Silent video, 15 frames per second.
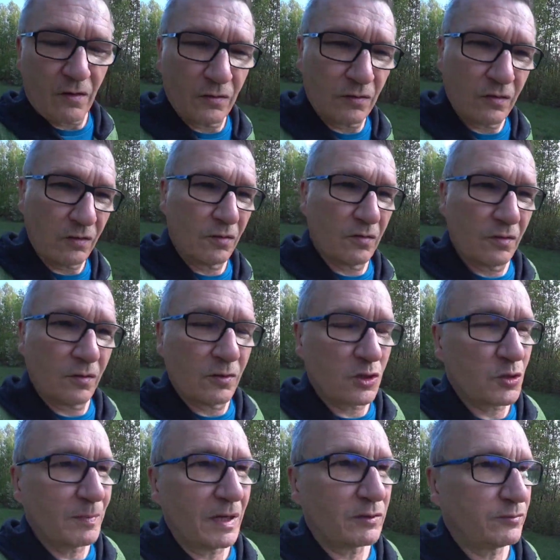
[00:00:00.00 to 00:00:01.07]
On, on, on
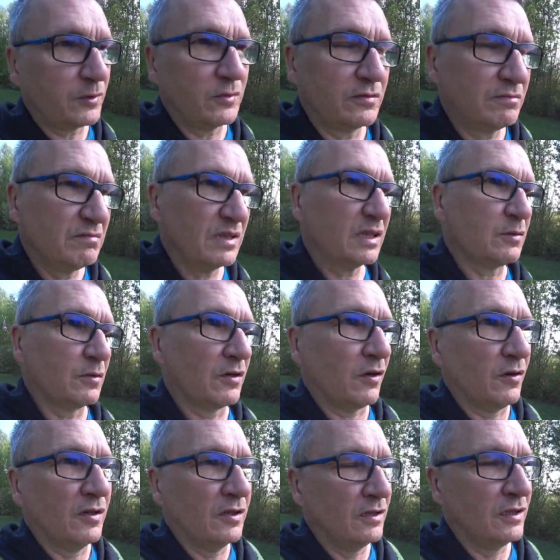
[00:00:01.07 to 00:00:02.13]
the smartphone, I don't
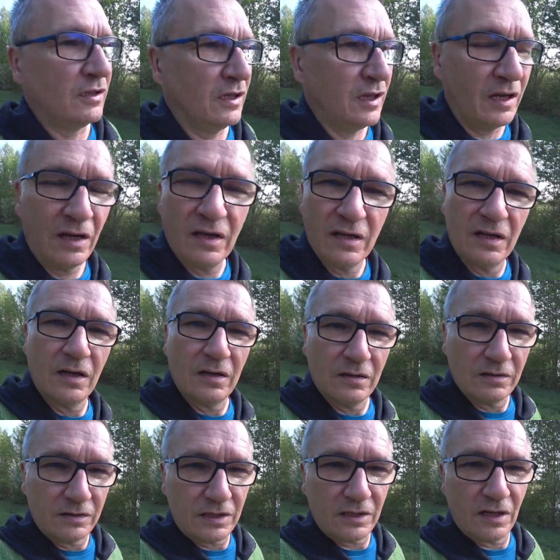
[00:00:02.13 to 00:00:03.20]
know.
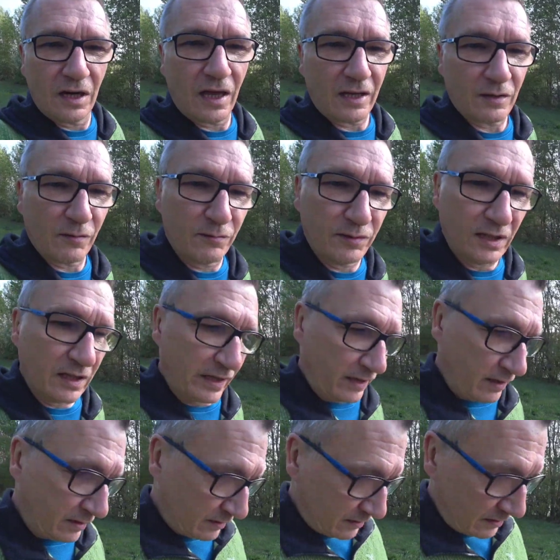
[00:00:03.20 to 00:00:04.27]
Didn't like the
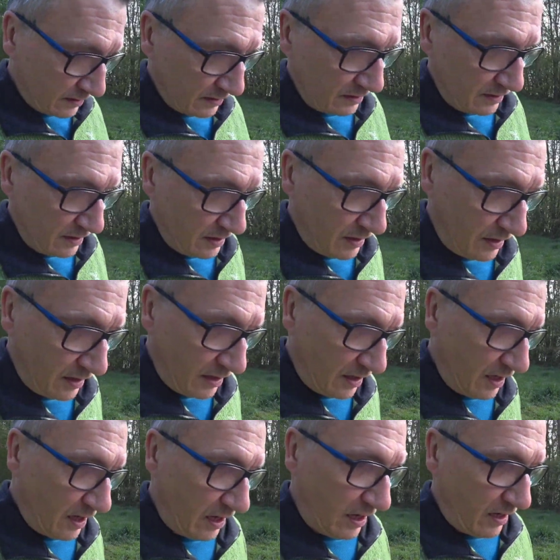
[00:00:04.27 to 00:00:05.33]
feeling
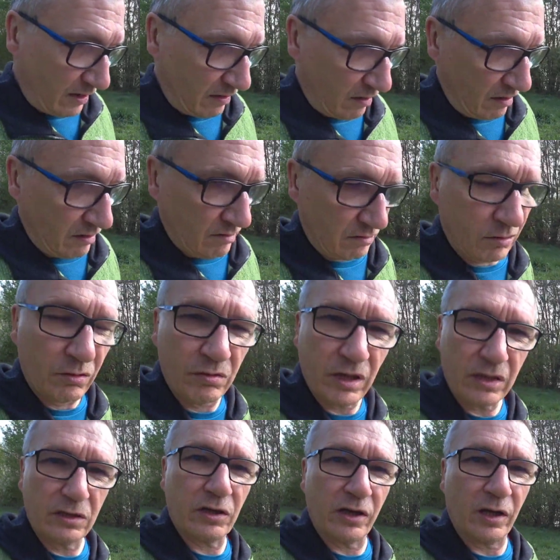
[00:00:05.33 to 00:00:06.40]
and
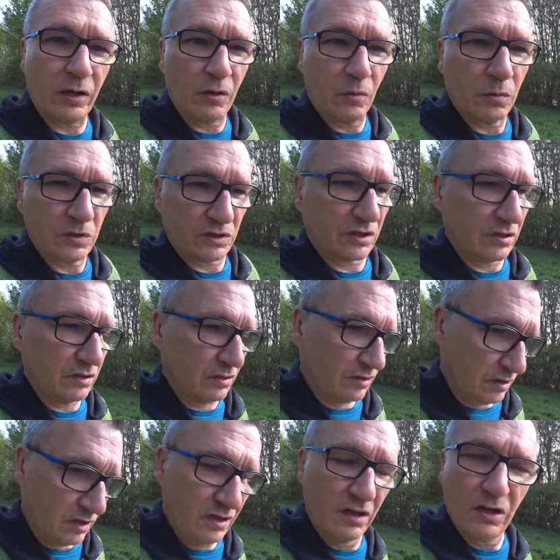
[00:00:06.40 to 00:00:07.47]
rendering was
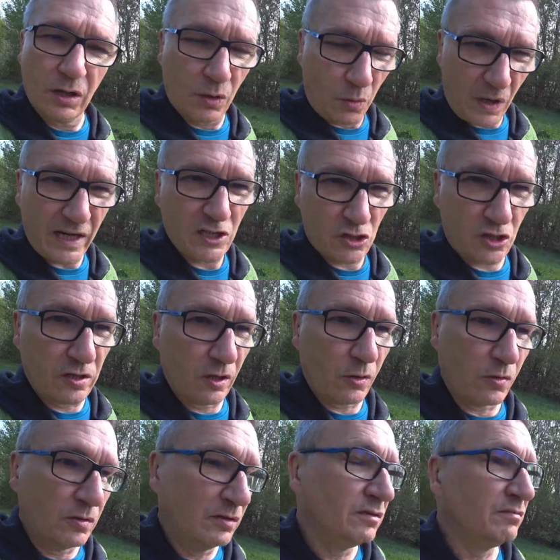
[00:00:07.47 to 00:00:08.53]
quite
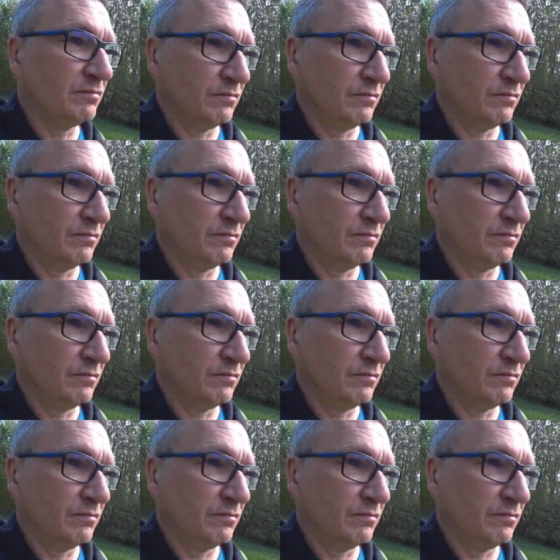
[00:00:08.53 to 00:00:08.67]
slow.